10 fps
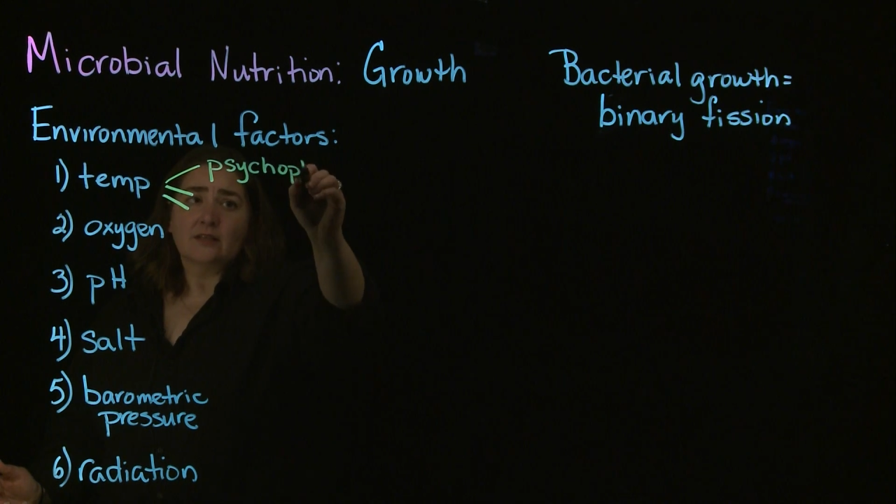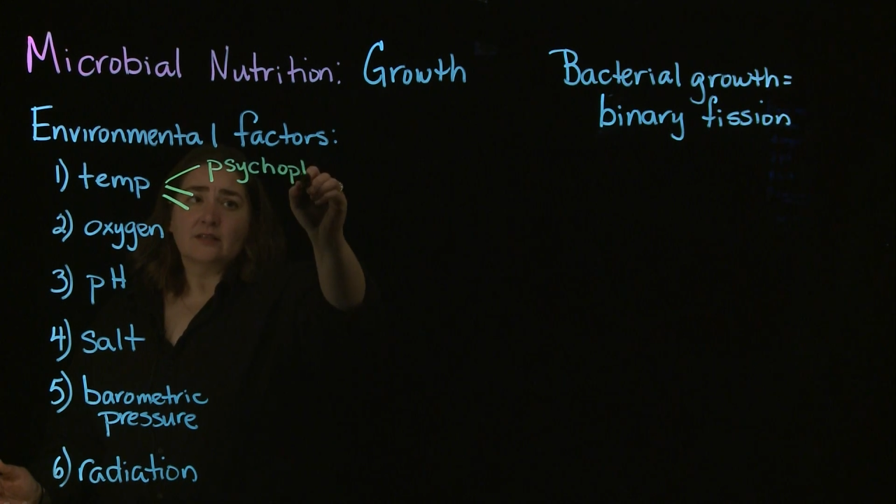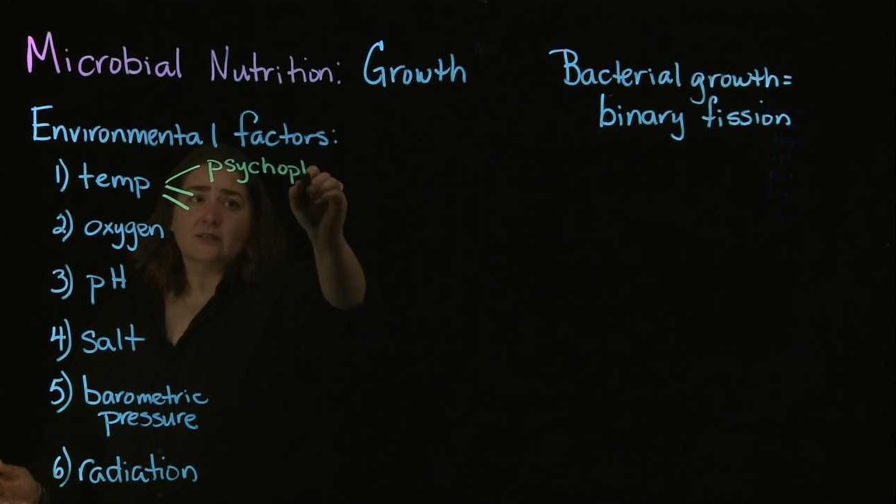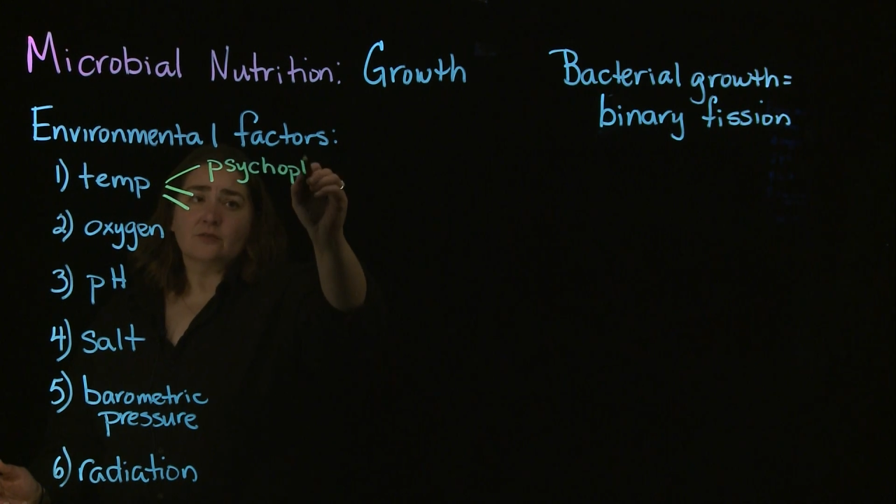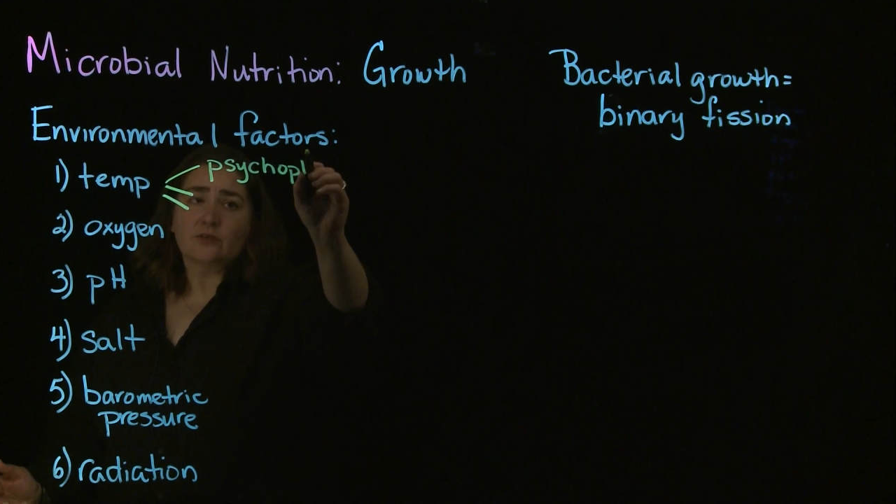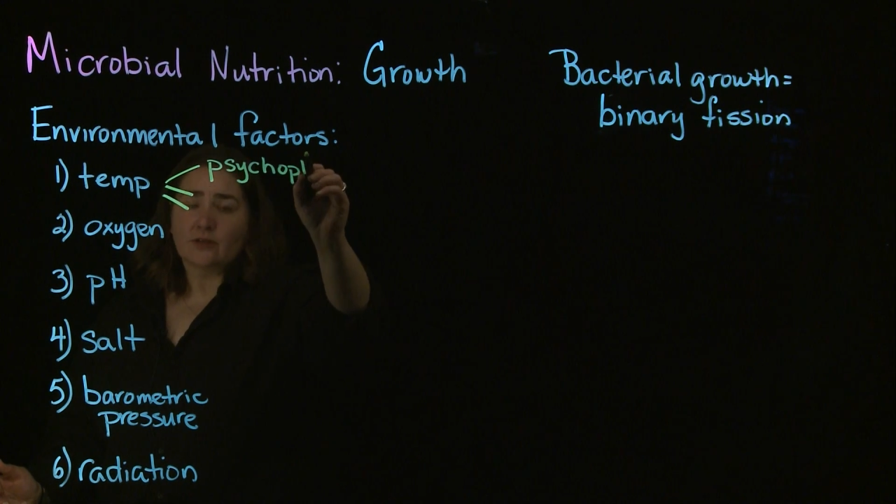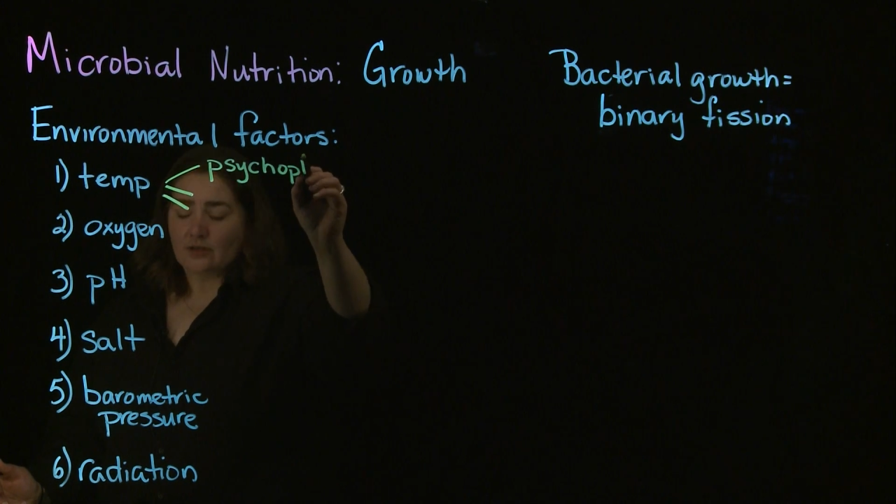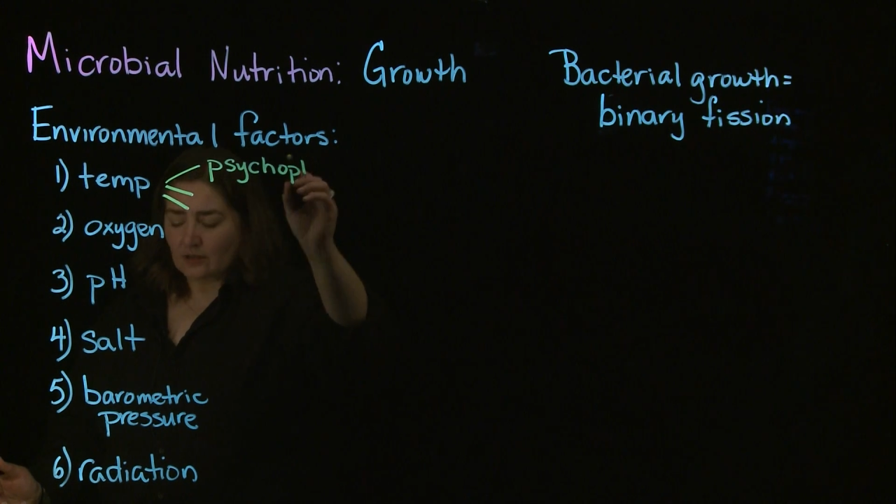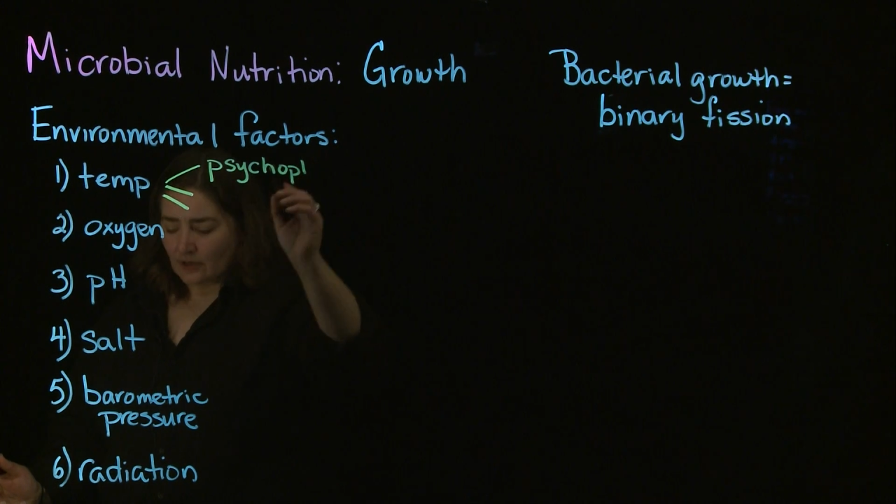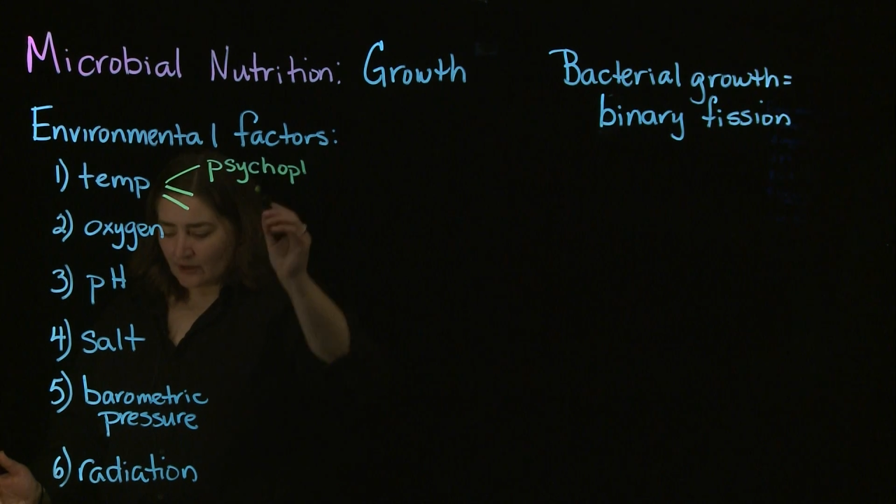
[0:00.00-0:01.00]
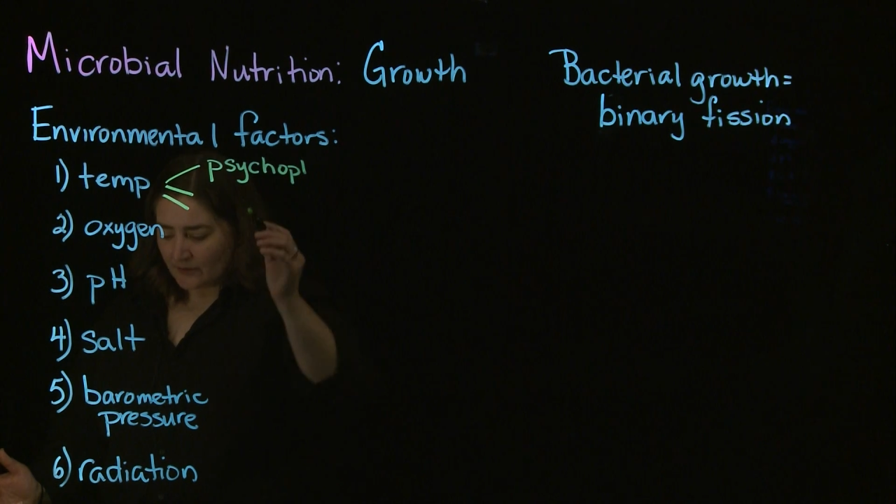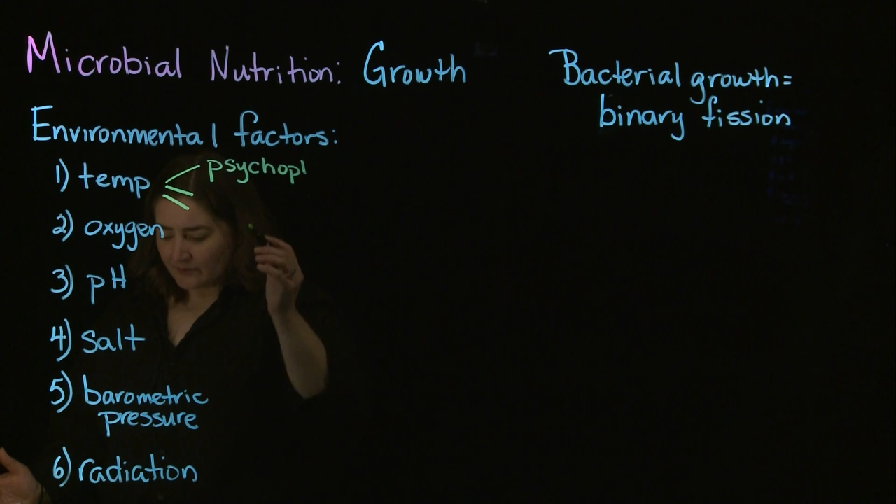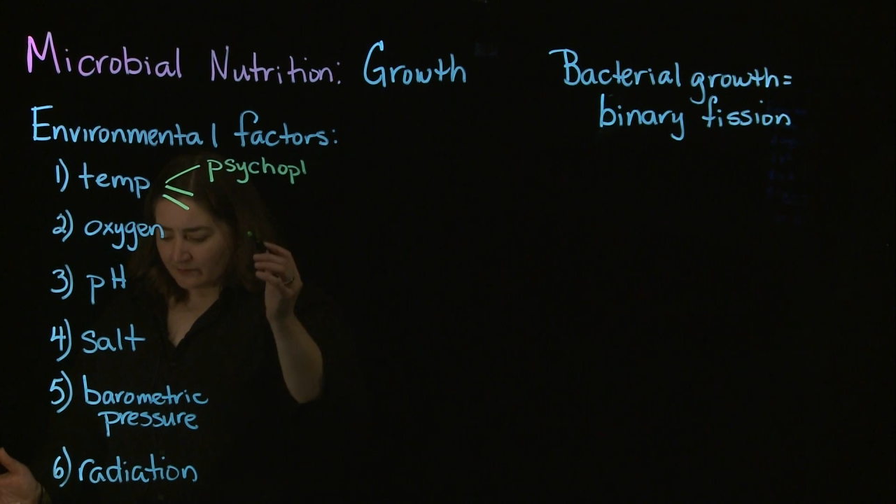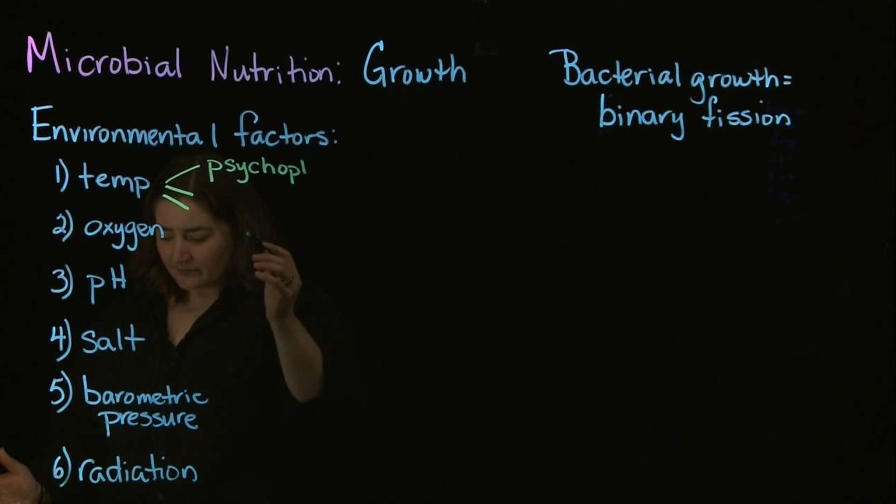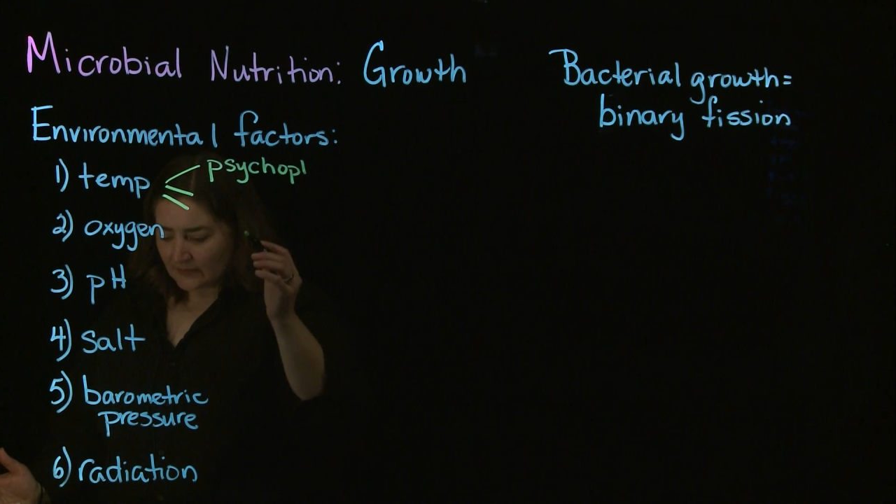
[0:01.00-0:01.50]
These are the
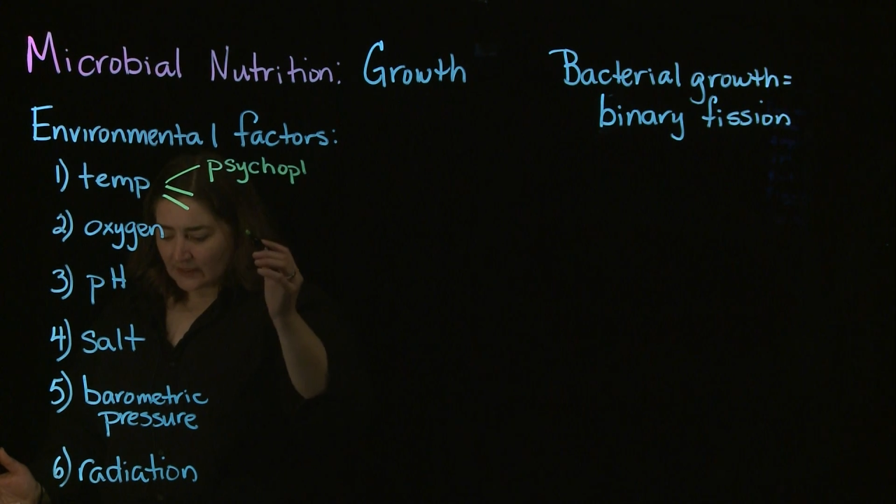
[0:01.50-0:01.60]
um,